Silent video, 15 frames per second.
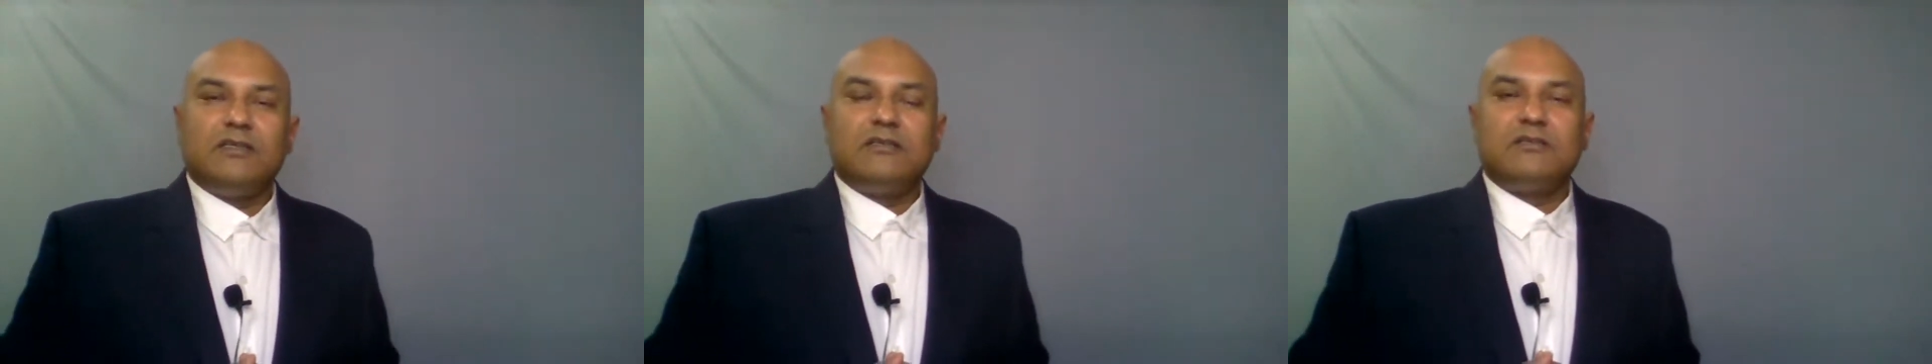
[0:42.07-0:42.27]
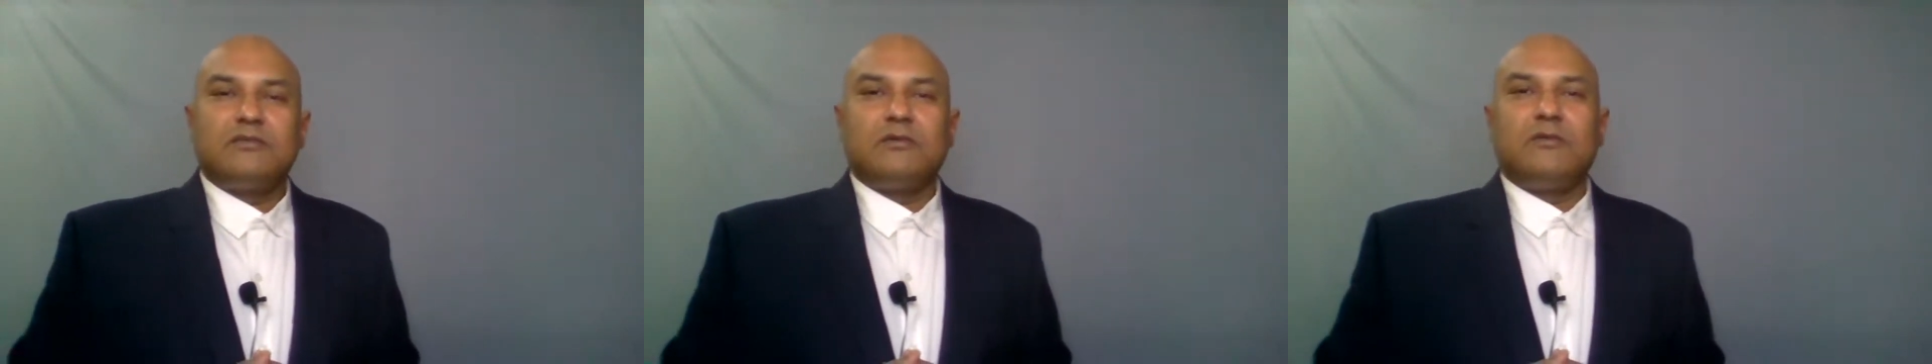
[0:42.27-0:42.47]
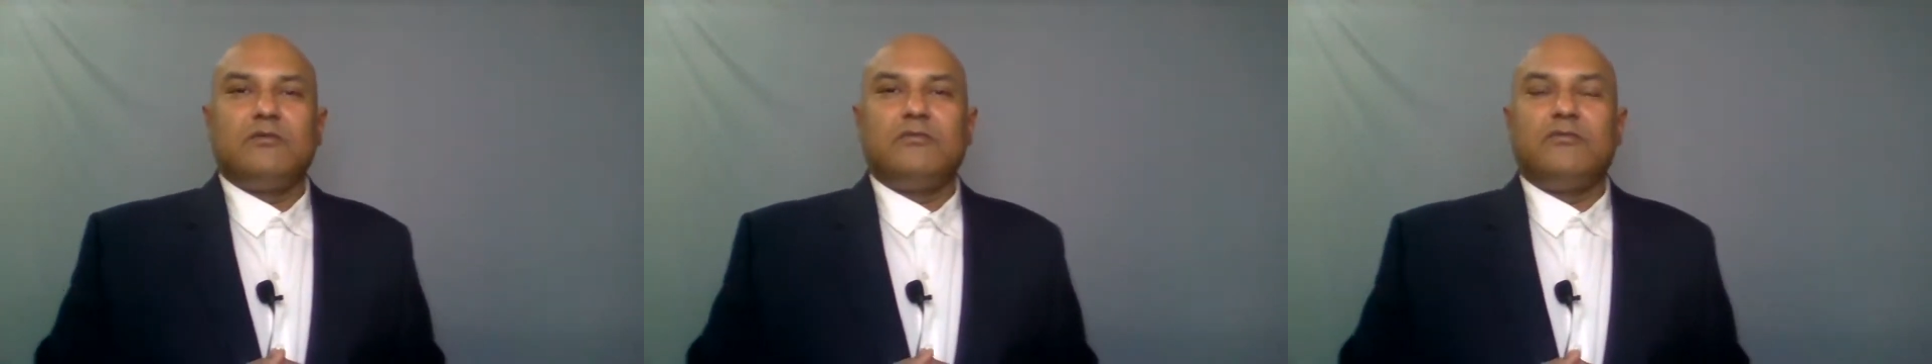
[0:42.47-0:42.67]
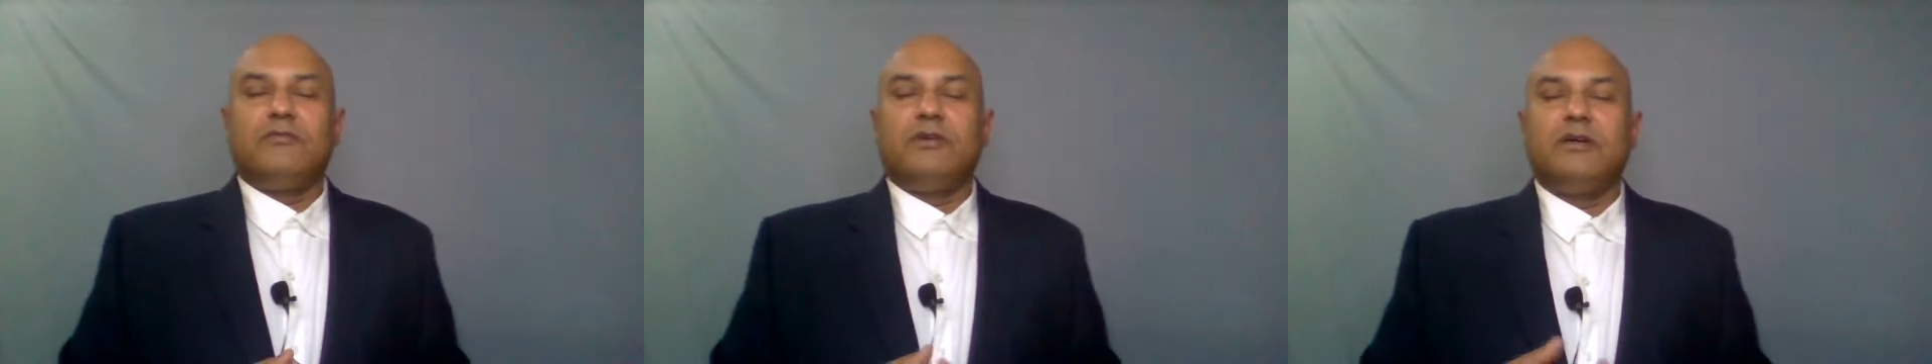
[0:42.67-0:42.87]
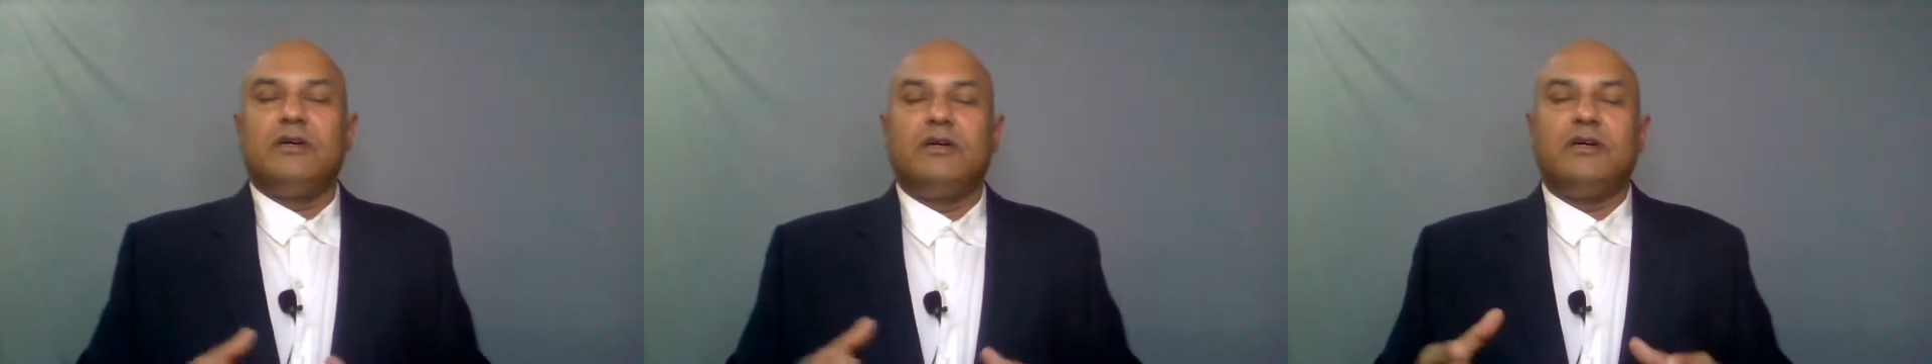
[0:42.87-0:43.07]
so
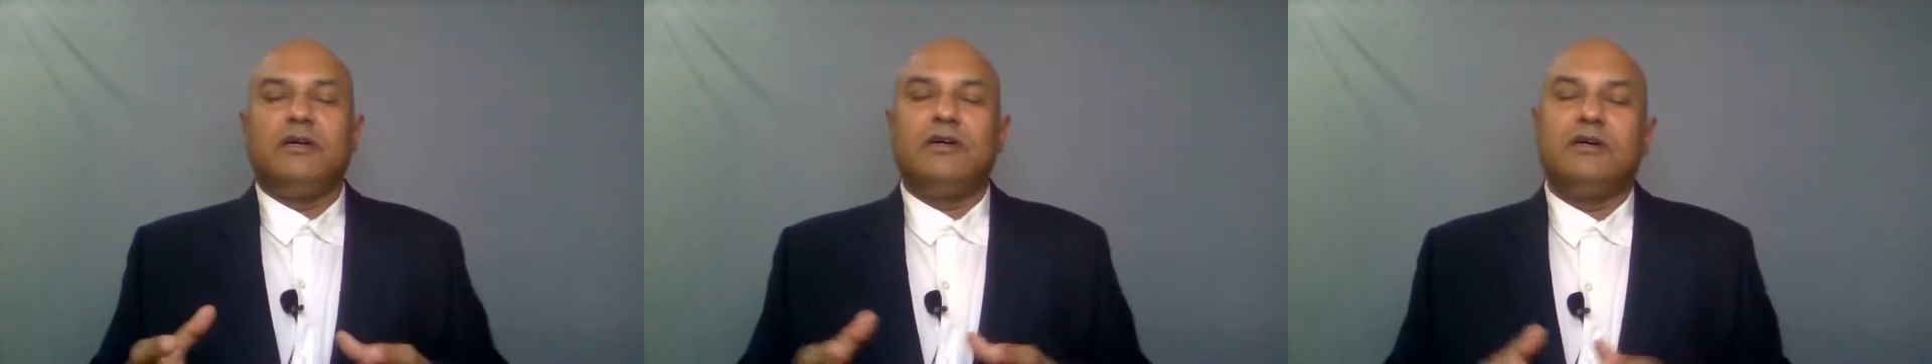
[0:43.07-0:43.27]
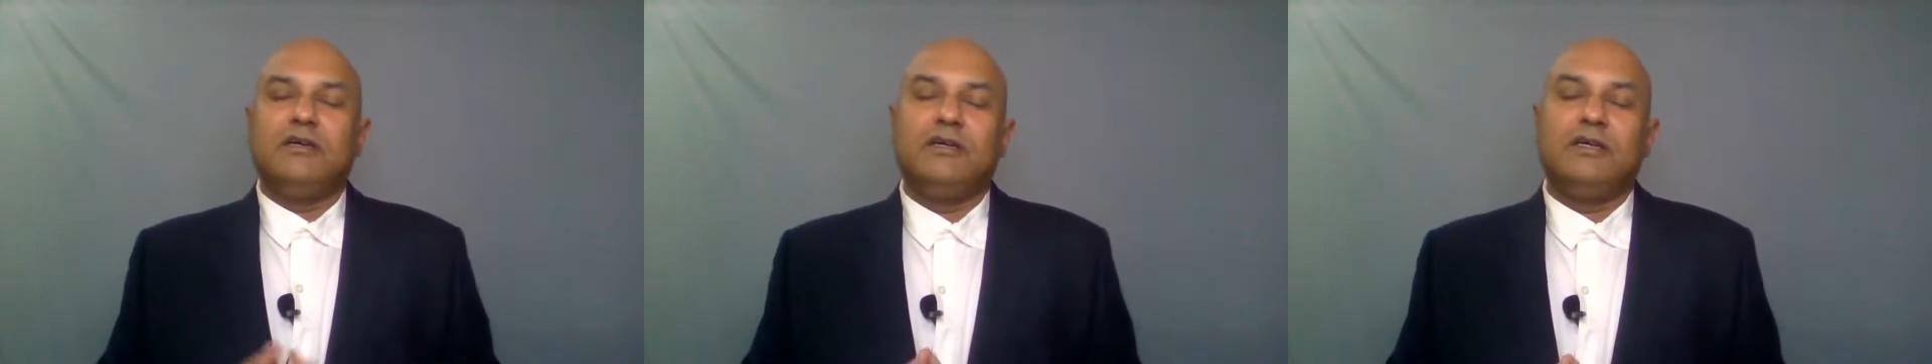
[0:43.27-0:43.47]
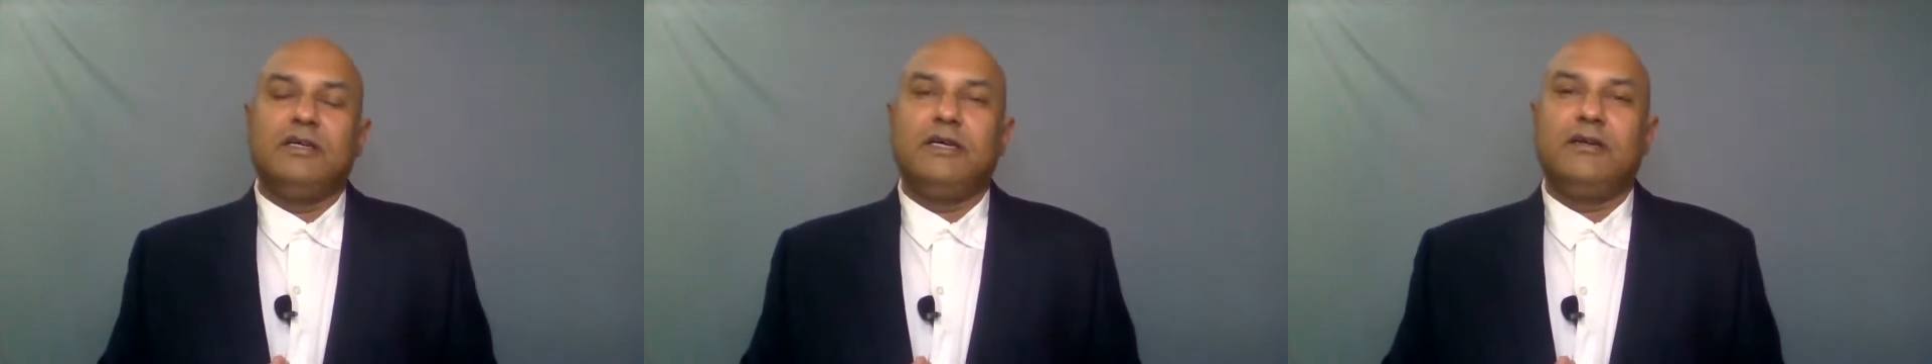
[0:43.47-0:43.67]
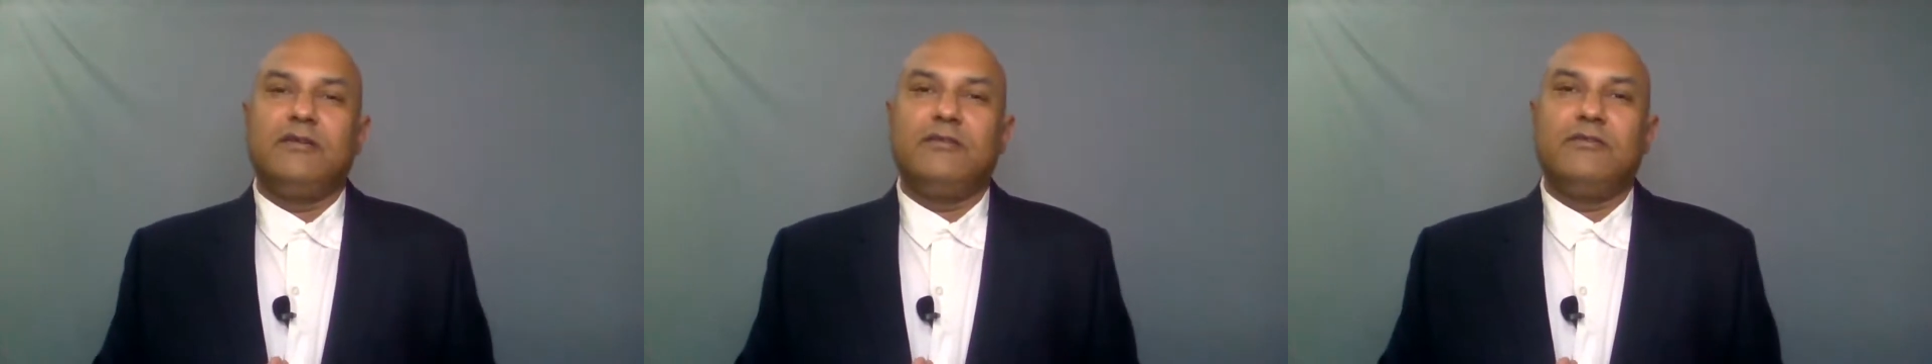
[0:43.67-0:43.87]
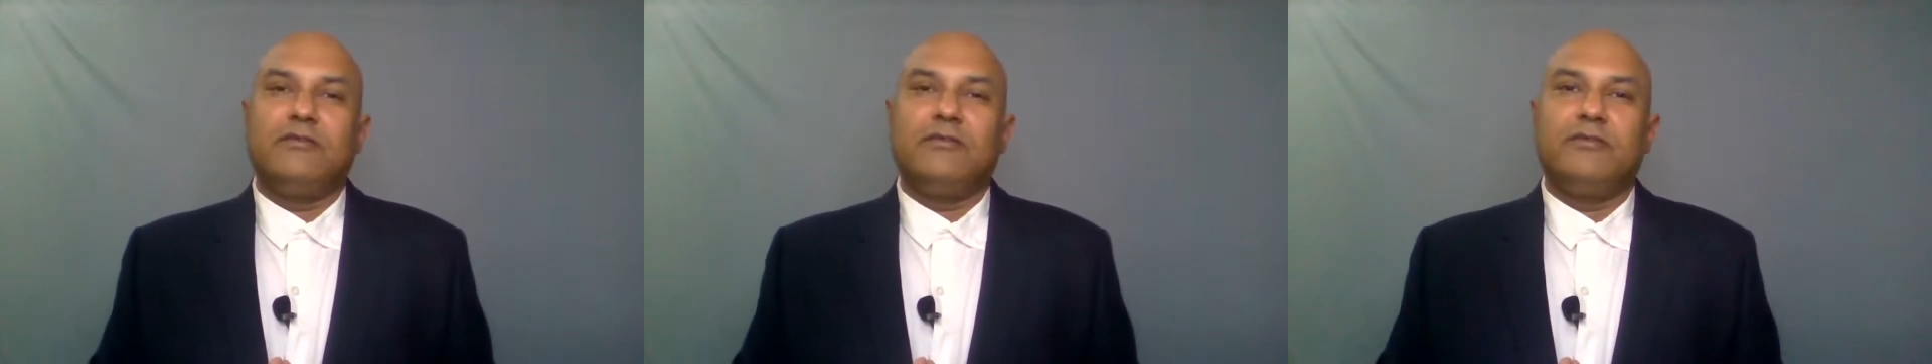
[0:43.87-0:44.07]

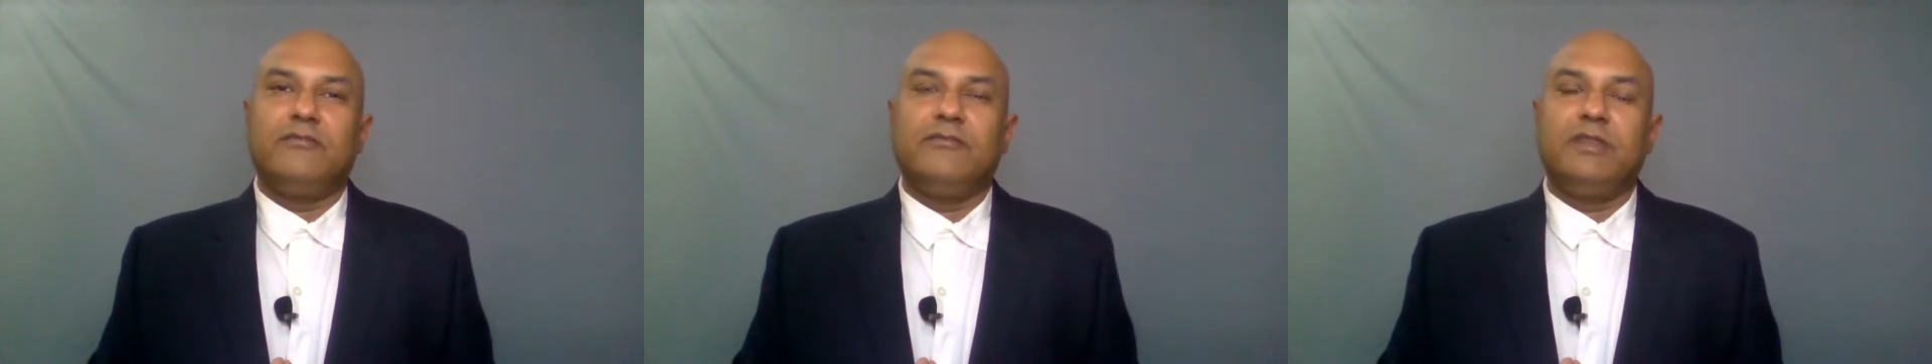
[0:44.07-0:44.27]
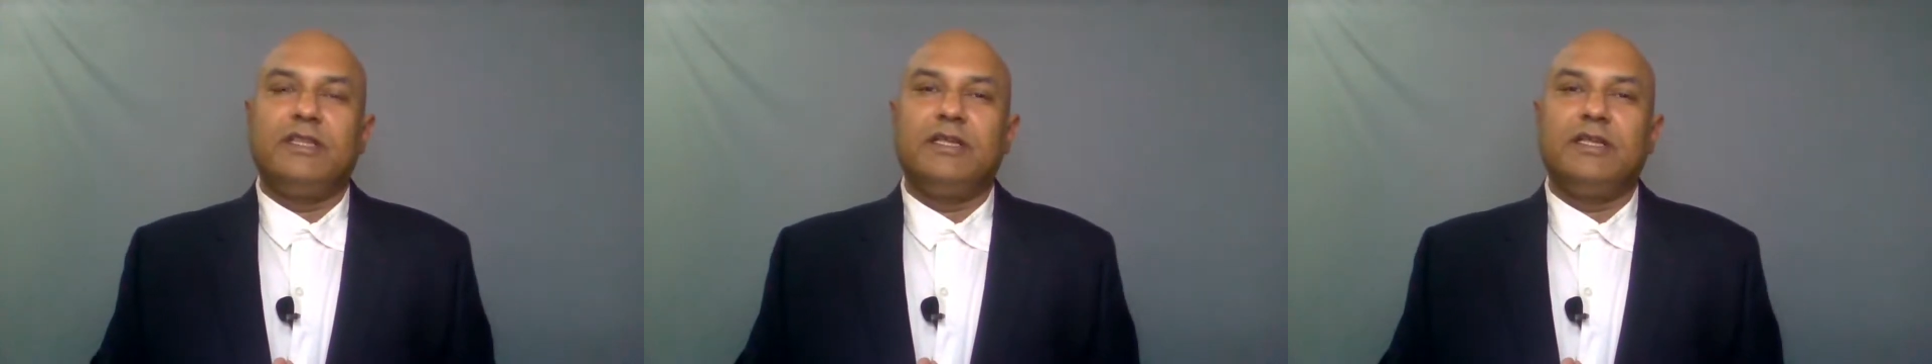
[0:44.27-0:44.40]
with